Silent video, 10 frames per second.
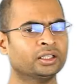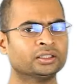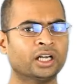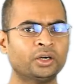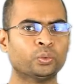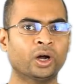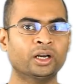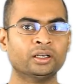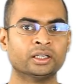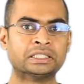Third
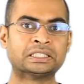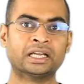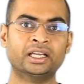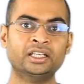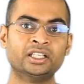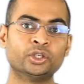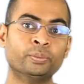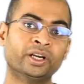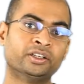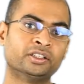one is the
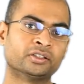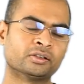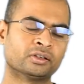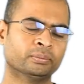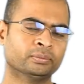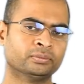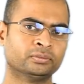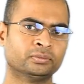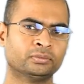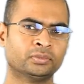integumentary system,
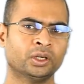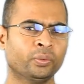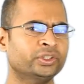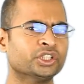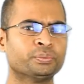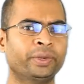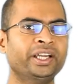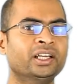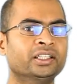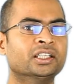which is
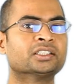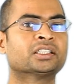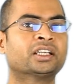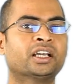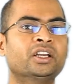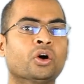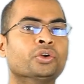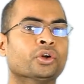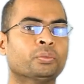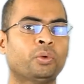mainly the skin on
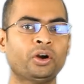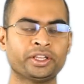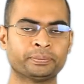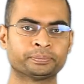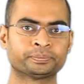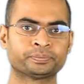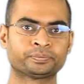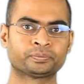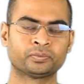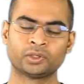your body.
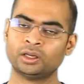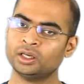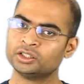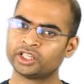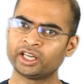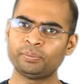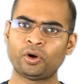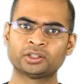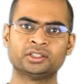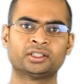
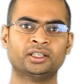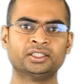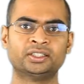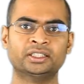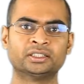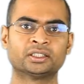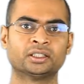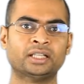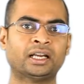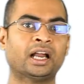Chickenpox is a disease
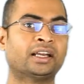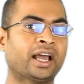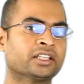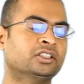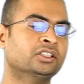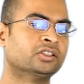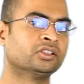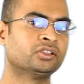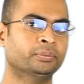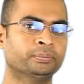that attacks this
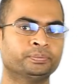system